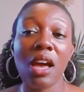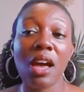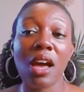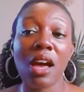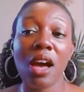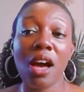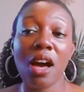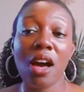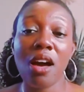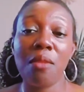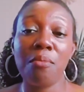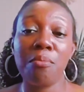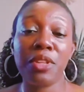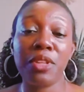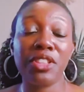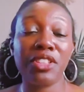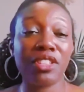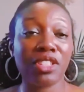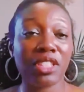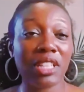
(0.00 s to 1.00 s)
um, but
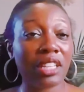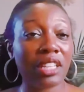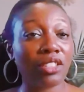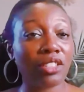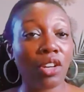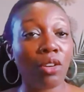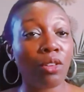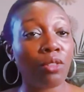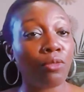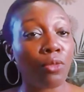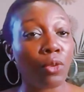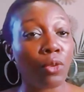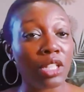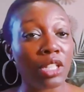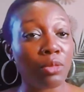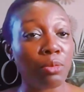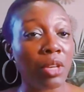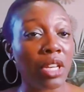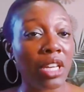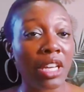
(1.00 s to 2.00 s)
there's like no
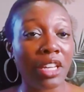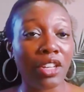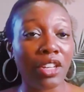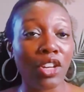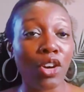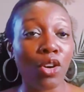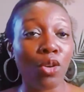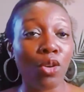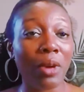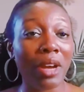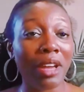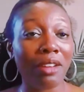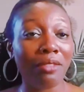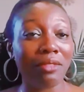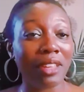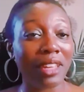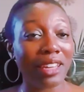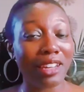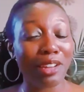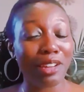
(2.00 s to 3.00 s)
enforcement and no way of
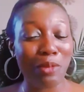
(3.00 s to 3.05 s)
getting